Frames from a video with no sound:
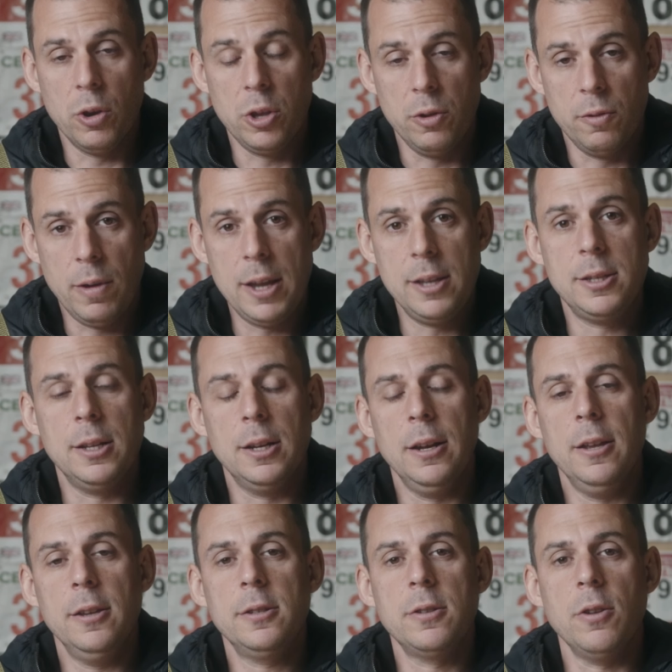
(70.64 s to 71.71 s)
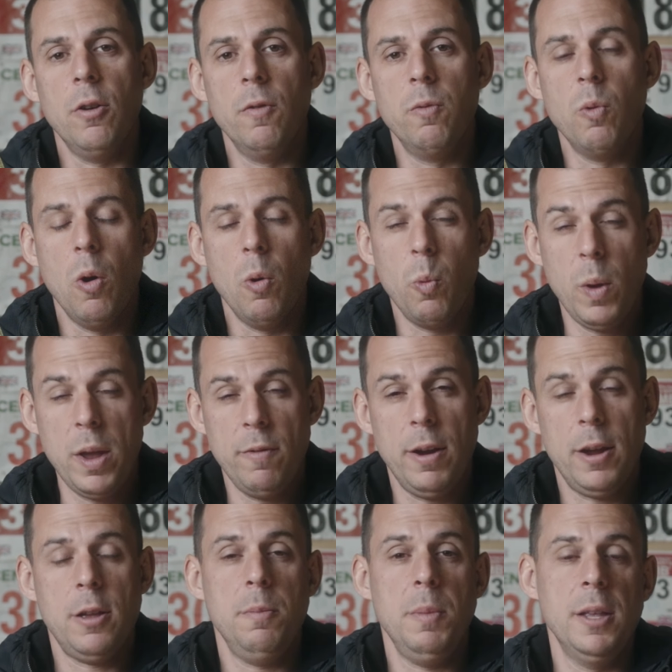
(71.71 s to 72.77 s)
curated list of what we
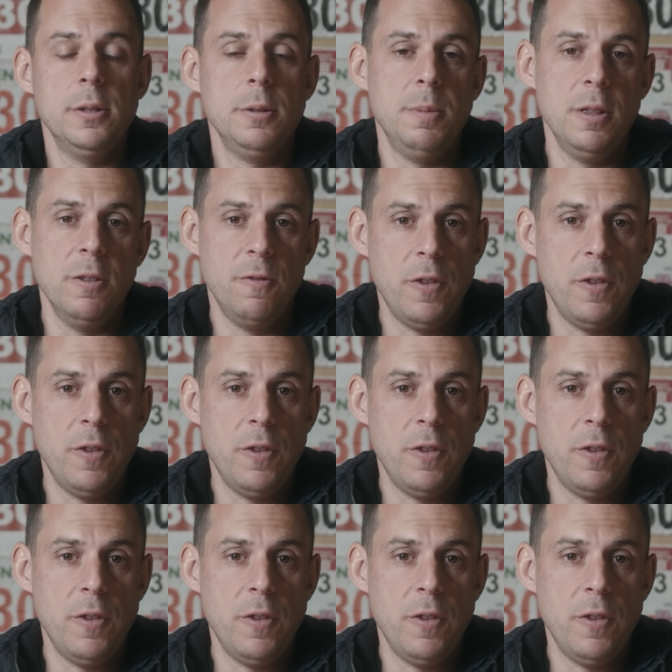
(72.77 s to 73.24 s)
recommend to be the